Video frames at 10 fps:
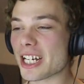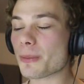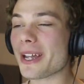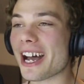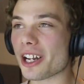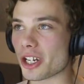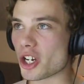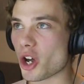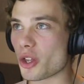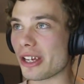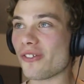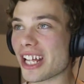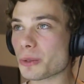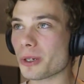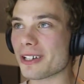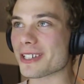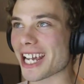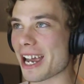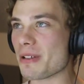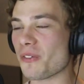to be able to know that if that's what he was
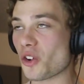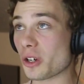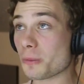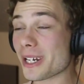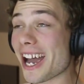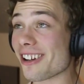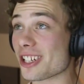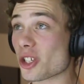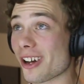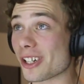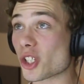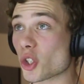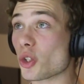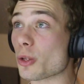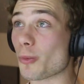aiming for and be able to try and shoot the